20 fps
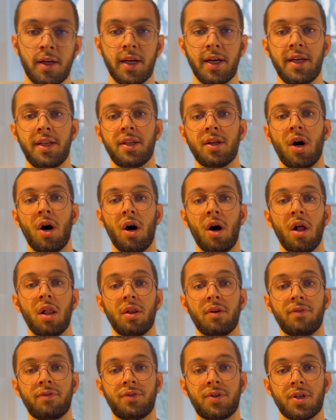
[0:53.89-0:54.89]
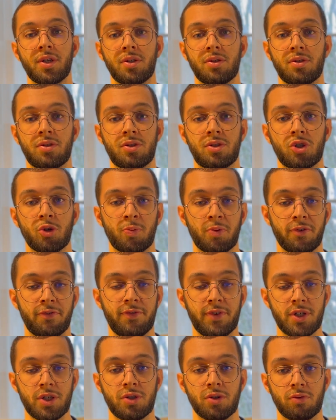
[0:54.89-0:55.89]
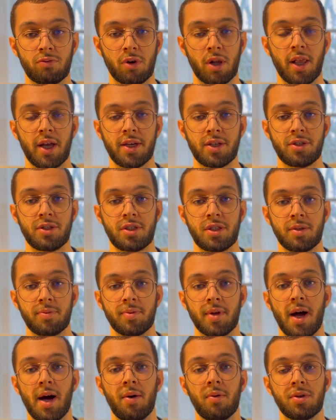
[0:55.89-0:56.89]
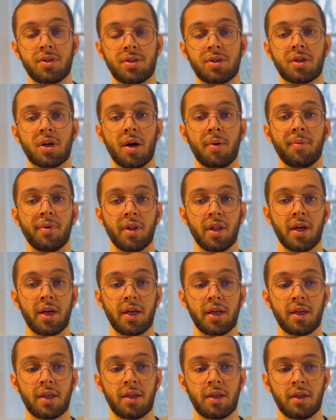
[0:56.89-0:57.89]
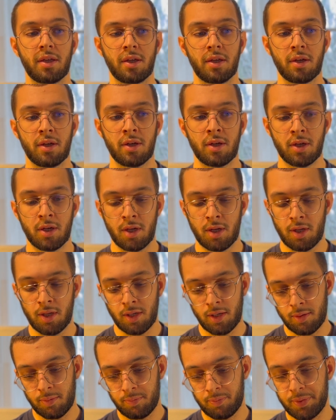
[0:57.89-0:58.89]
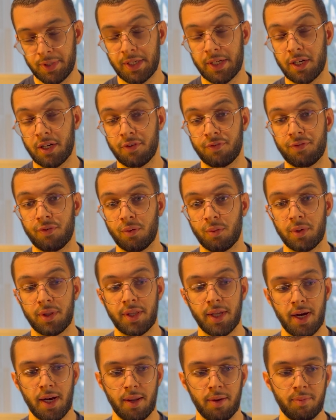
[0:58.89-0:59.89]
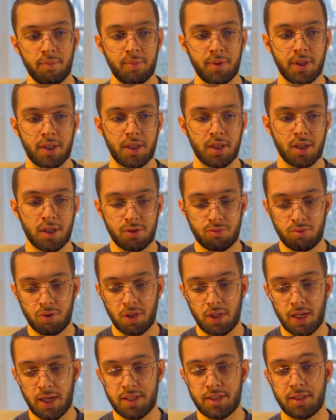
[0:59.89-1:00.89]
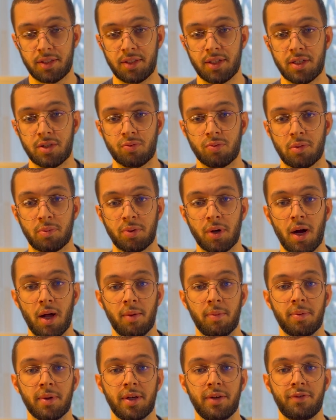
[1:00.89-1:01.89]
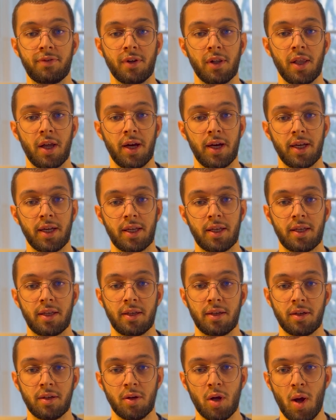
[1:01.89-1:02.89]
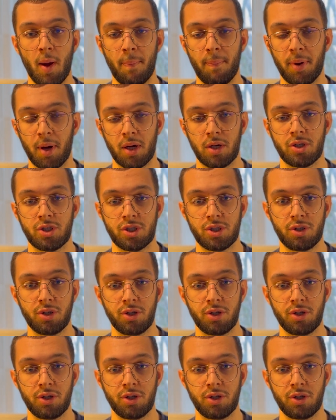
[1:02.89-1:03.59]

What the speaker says: In all of those superficial relationships, I was the common link. Be careful with that because realizing this will probably feel like a punch in your